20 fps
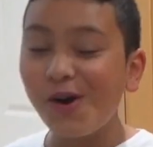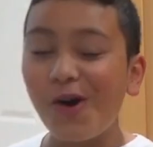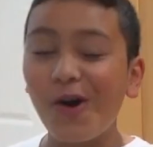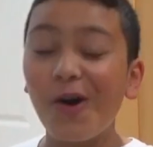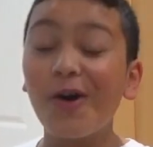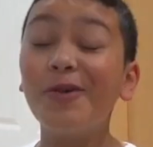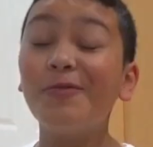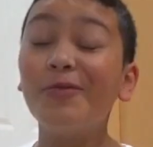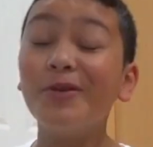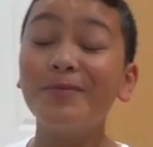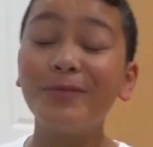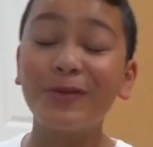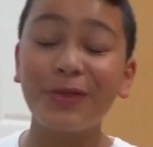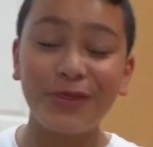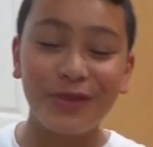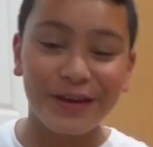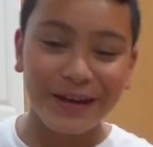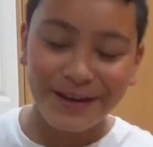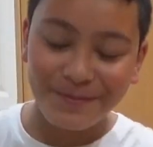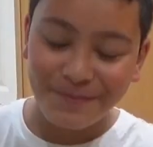One more
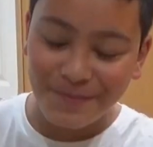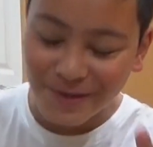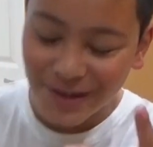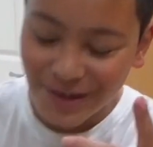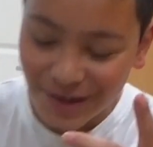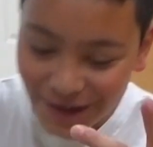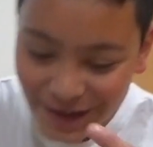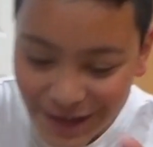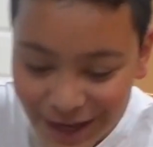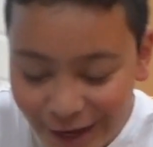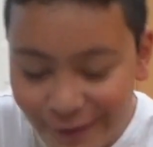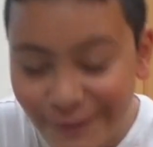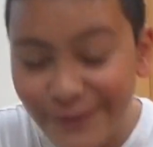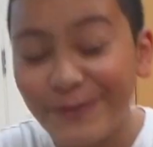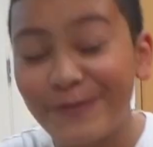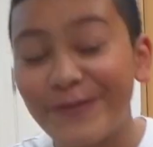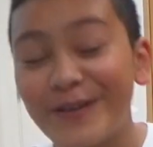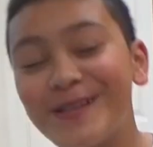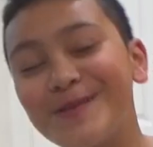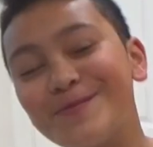thing, I have a
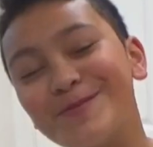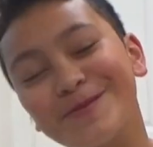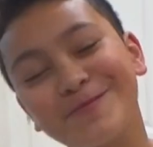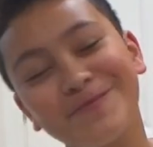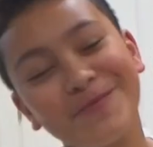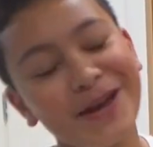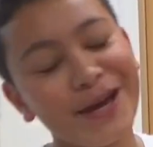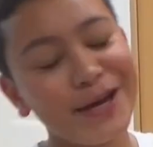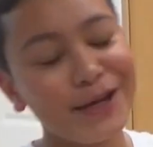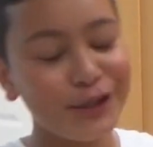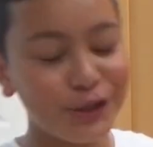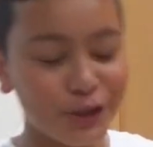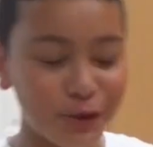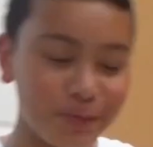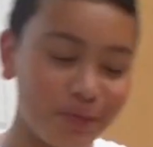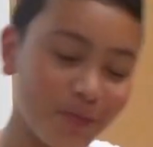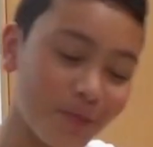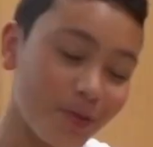Facebook page,